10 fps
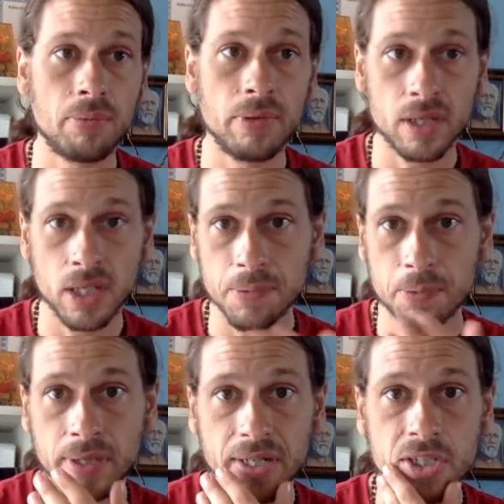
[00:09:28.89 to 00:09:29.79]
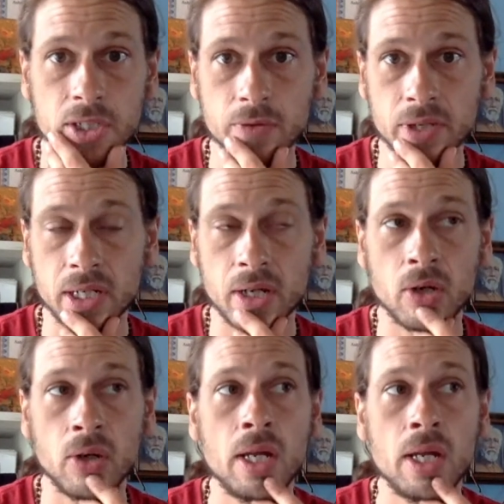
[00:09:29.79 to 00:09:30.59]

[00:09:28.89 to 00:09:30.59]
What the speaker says: eclipse predictions video